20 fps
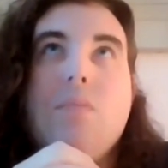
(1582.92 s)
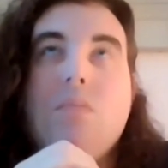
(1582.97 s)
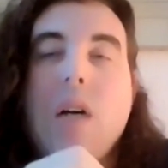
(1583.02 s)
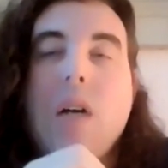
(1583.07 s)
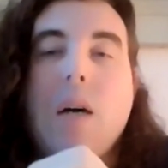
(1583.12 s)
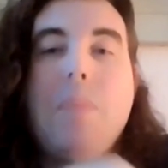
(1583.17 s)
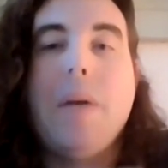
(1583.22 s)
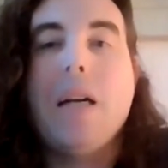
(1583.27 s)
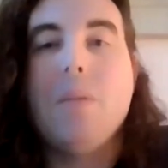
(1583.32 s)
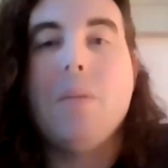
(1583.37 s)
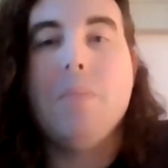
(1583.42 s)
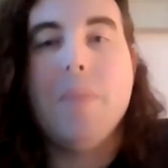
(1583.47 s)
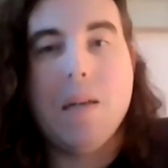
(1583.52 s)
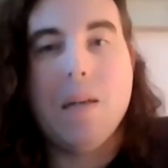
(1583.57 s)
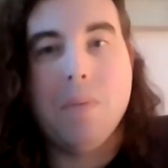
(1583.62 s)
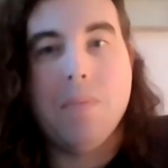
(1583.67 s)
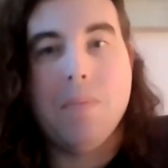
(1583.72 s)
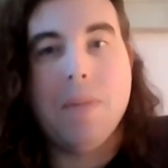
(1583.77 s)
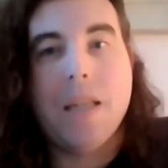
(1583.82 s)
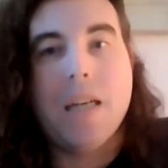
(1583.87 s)
a bare
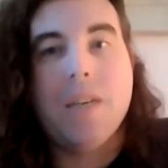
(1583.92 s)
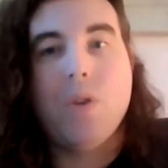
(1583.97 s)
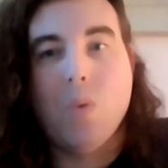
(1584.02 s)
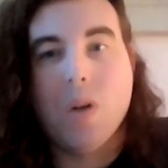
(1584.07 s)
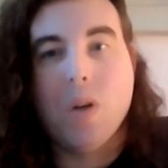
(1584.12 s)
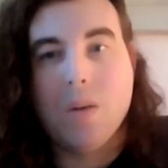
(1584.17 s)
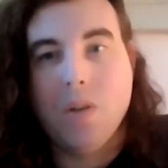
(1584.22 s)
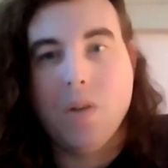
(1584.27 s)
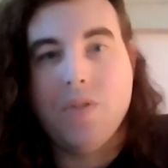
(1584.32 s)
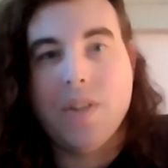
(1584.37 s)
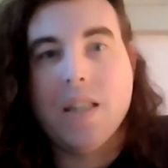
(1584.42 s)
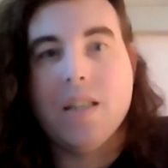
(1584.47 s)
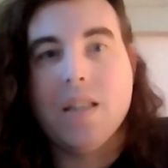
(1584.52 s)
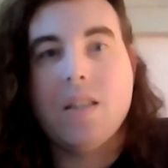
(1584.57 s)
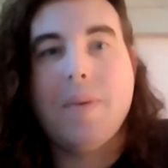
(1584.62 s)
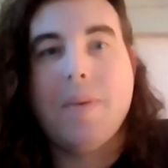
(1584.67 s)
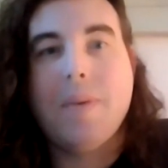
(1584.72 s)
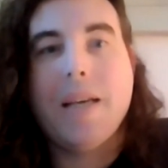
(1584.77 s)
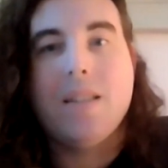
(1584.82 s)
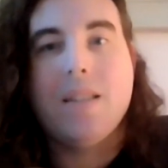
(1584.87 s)
minimum that if you want to move into the
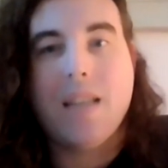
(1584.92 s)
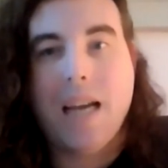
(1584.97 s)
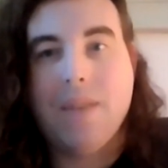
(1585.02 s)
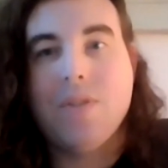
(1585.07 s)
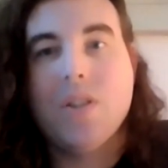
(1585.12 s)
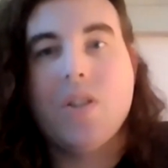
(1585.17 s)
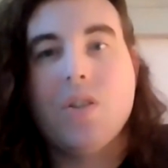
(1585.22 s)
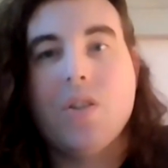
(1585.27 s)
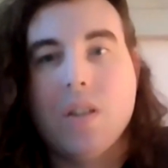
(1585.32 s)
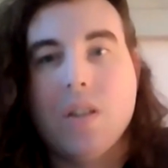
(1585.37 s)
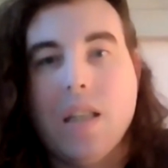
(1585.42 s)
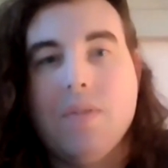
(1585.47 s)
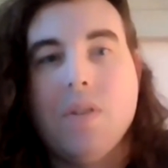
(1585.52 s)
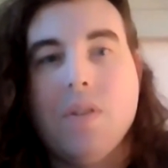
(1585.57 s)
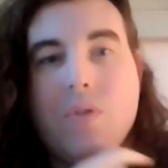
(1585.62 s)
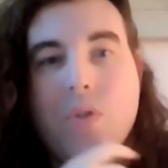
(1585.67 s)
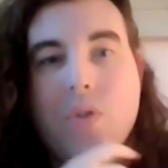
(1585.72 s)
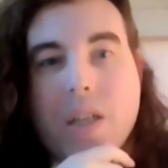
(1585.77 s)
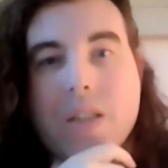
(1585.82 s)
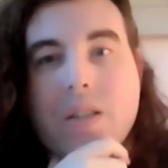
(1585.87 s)
space, to have a certain level
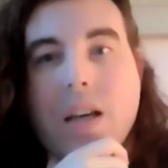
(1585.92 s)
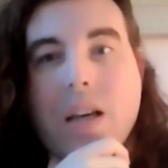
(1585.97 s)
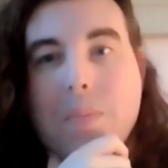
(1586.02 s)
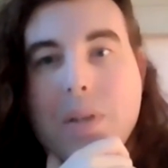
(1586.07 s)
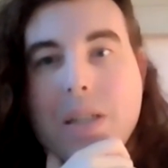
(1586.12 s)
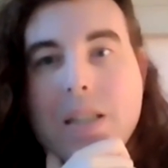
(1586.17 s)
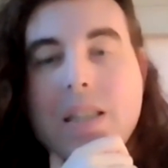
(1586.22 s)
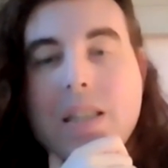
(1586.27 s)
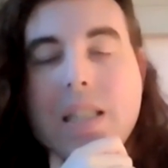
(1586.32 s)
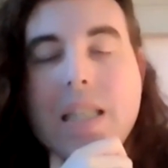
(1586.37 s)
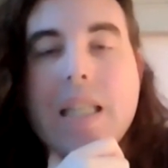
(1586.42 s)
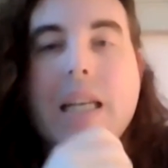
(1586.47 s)
of trans competency.